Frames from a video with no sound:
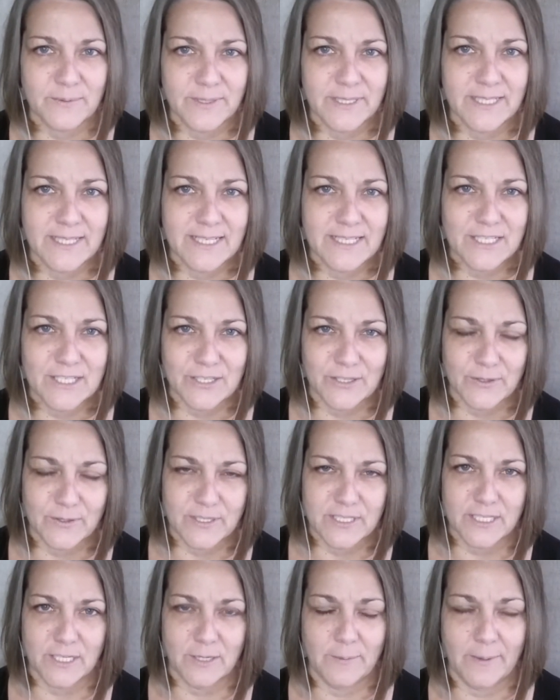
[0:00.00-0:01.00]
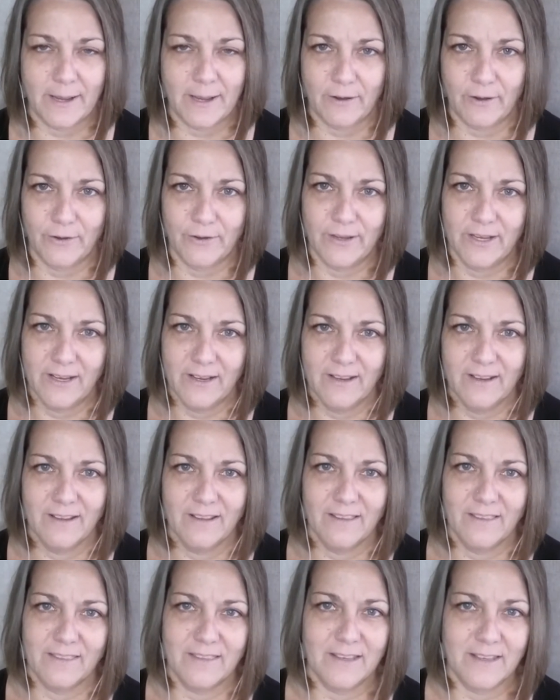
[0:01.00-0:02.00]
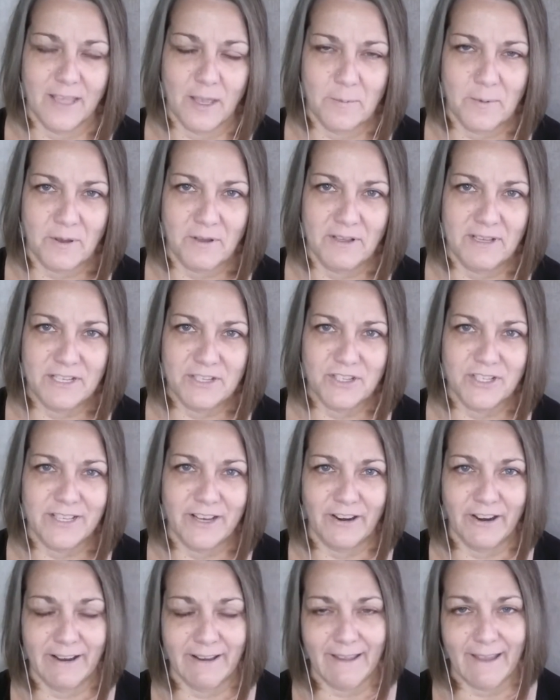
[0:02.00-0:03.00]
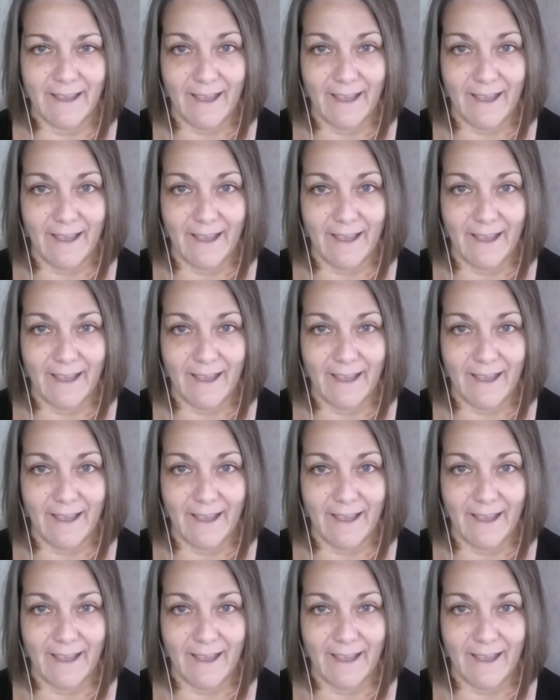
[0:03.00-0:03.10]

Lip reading: really stoked about the chemical engineering